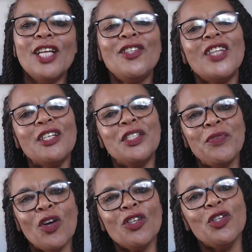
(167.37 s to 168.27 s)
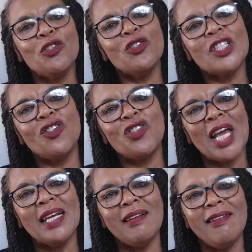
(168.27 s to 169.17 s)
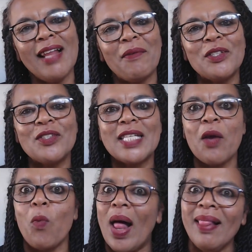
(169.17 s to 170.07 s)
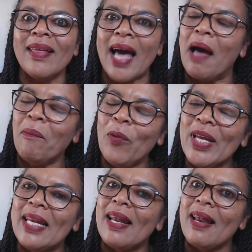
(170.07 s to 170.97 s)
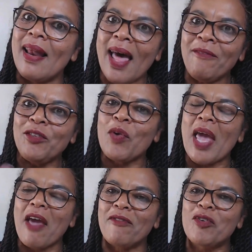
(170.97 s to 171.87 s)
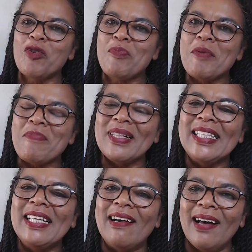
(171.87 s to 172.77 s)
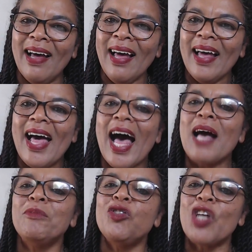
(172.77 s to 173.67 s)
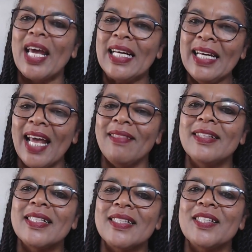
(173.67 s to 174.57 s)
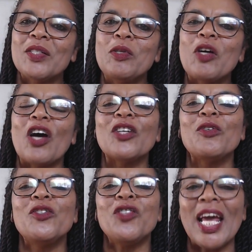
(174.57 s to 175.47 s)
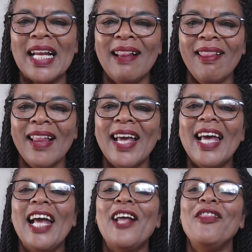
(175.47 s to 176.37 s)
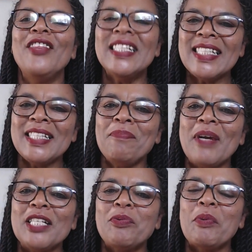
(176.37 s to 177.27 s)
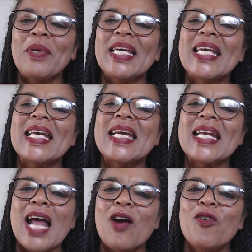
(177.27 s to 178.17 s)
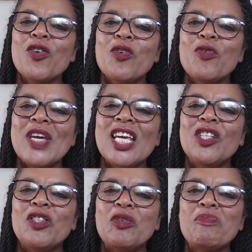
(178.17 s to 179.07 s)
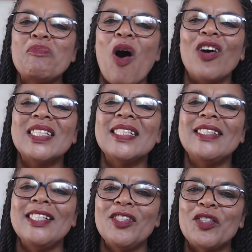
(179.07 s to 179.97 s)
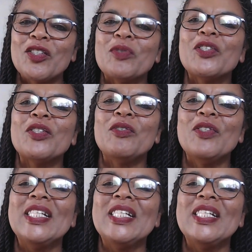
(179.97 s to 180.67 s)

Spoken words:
To those of you who are new to the channel, I want to say welcome. We love to have new people here. I'm Sharon and this is the School Corridor channel. This is the place where we grow you into master teachers or school